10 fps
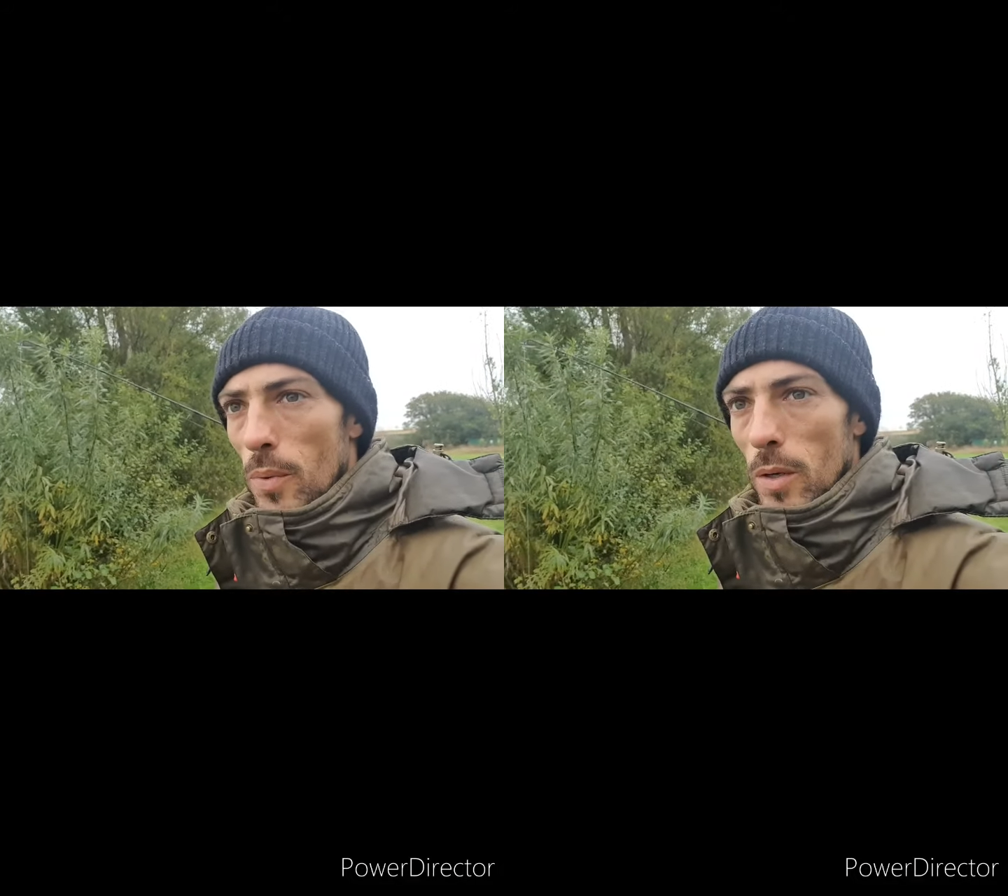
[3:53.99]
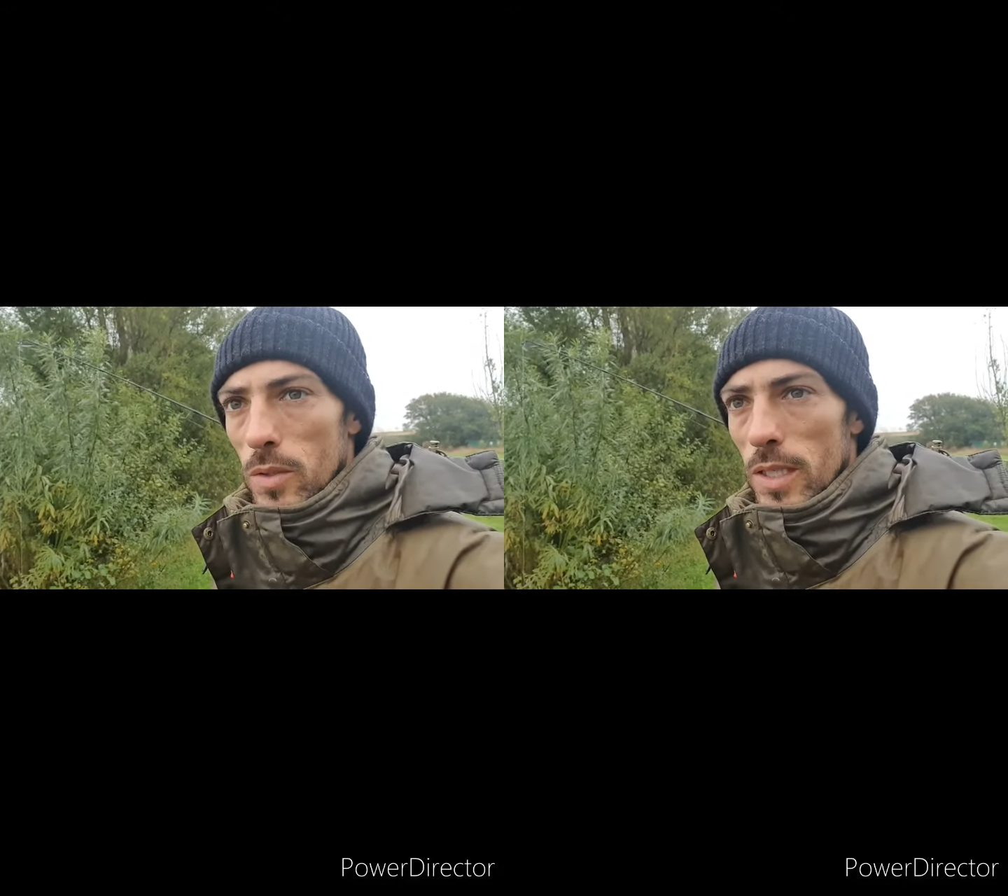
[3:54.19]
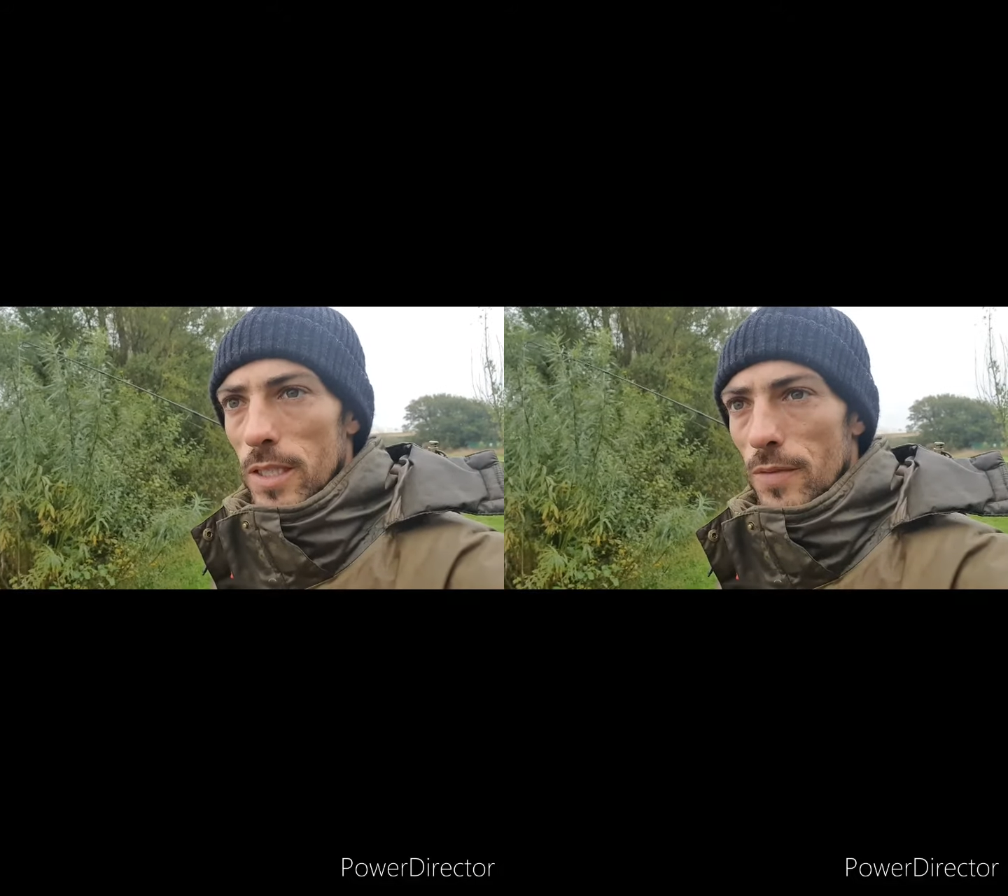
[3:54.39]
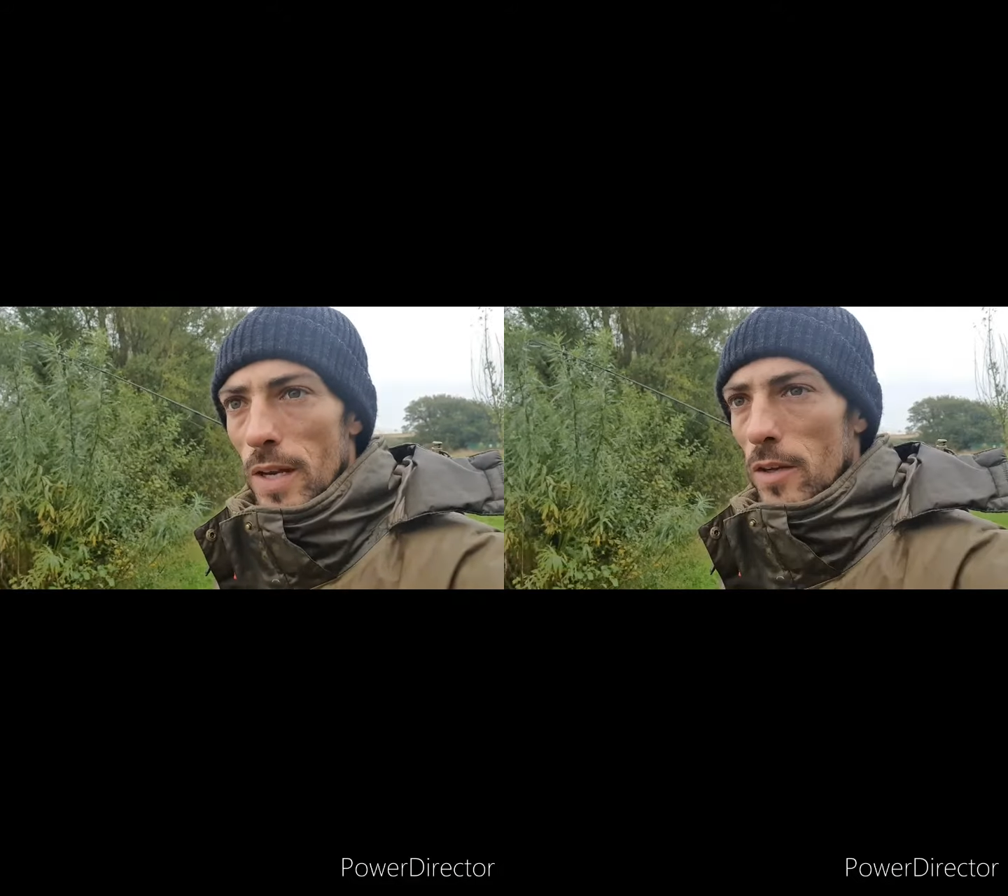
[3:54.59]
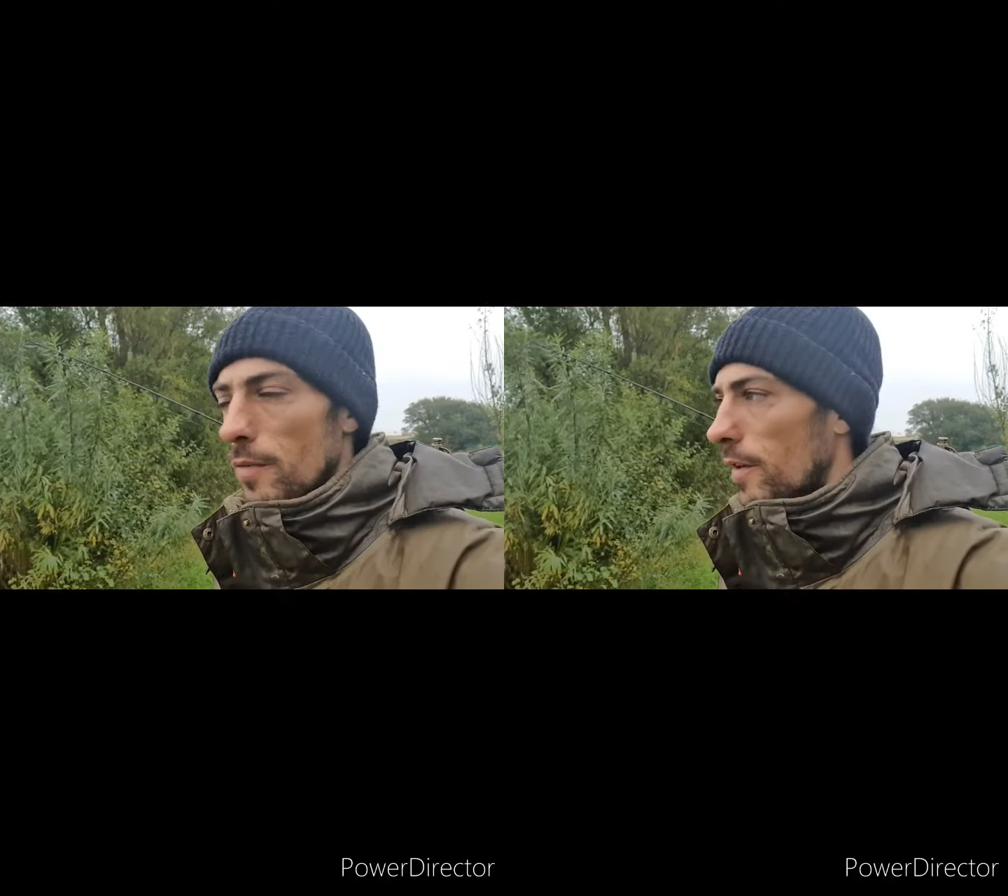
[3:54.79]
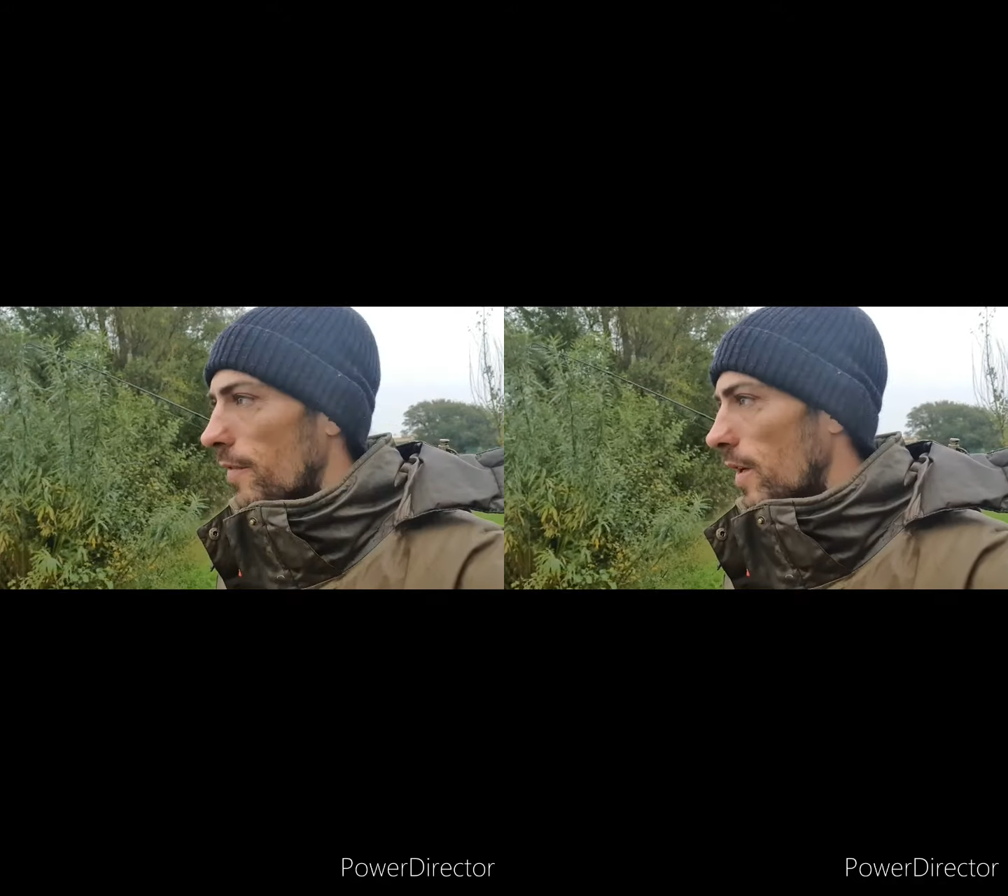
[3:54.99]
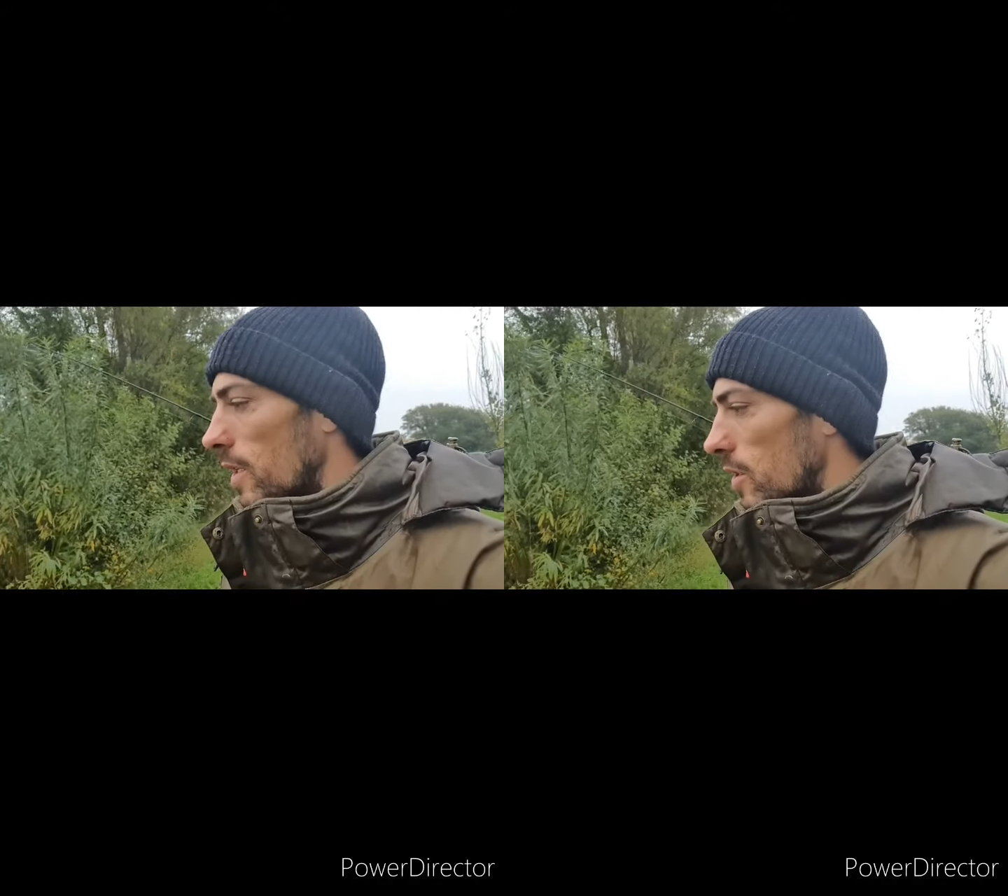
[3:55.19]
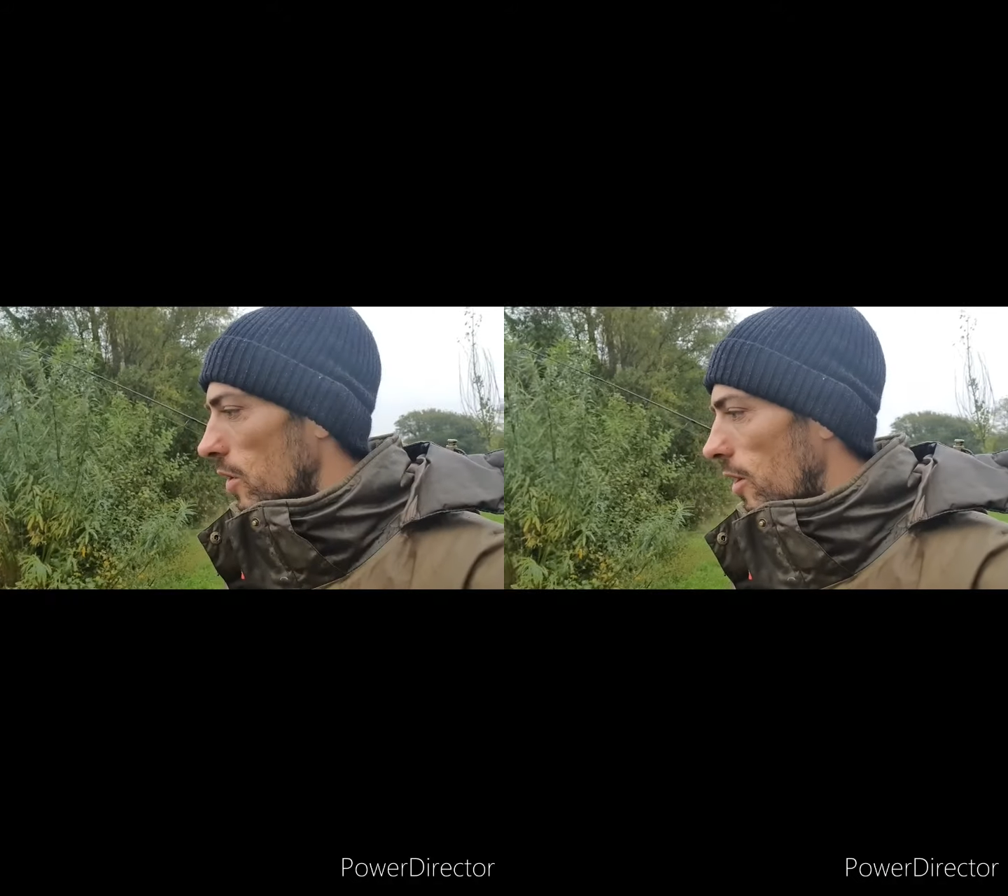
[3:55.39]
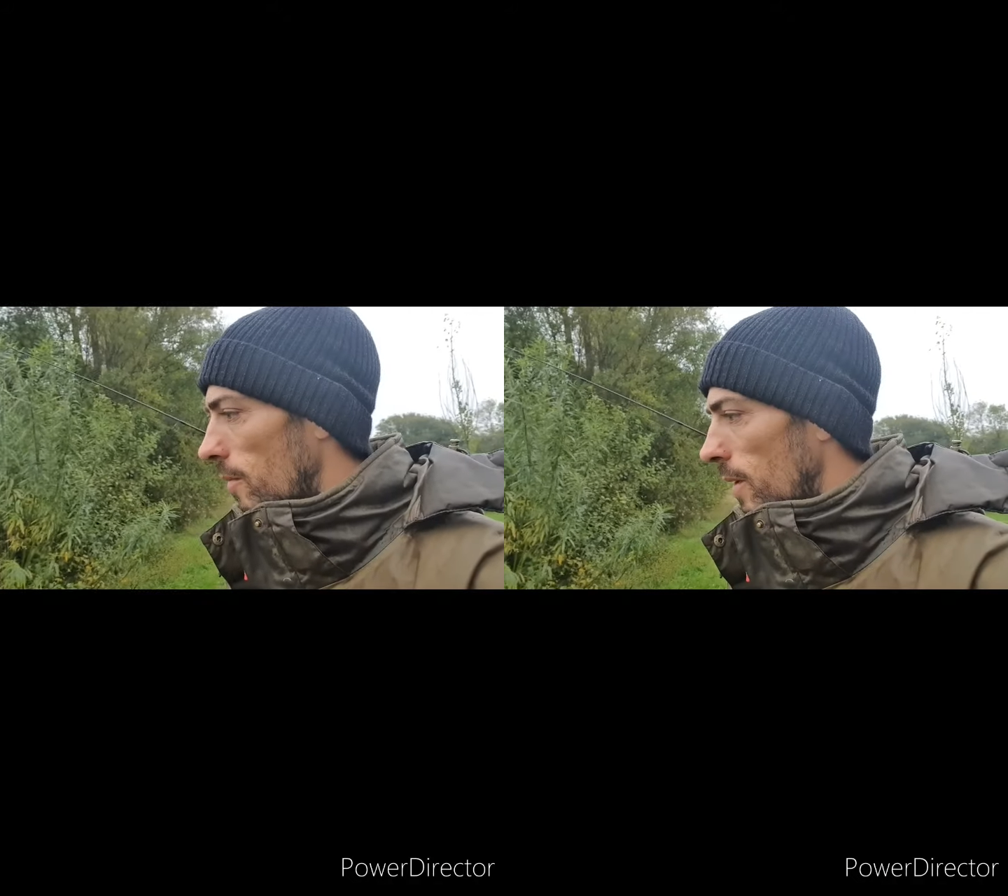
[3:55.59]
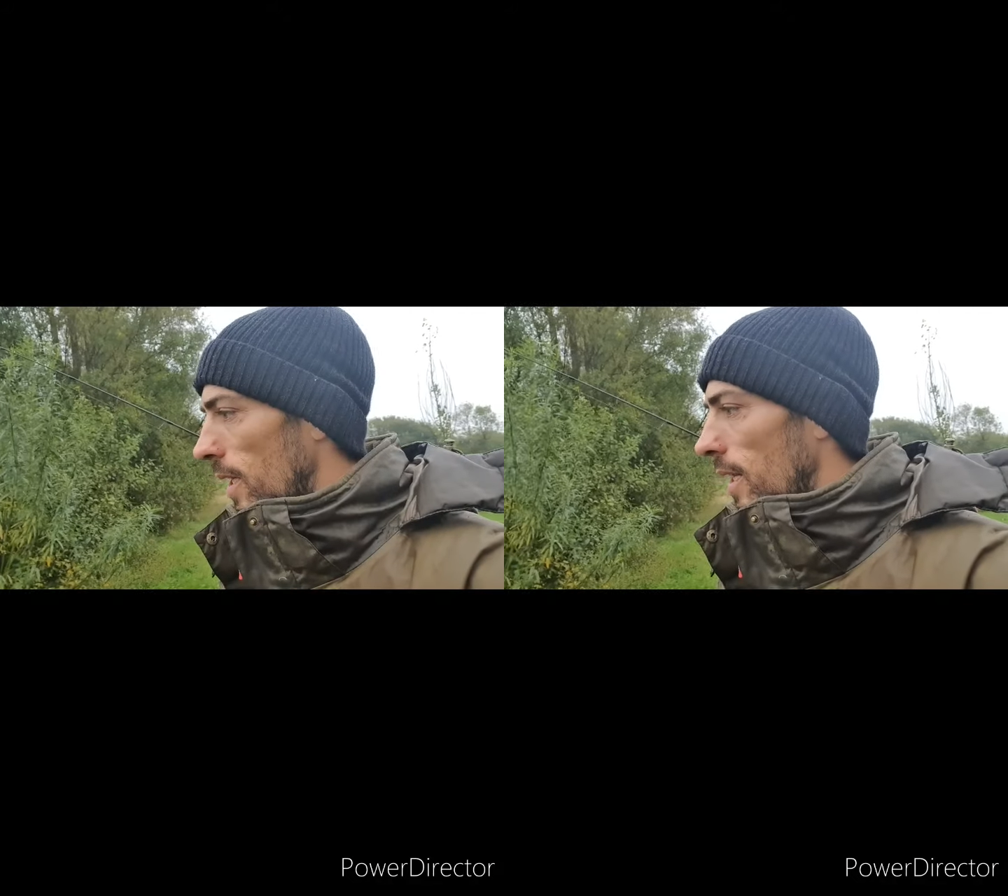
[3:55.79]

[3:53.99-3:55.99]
approaching this venue for the first time.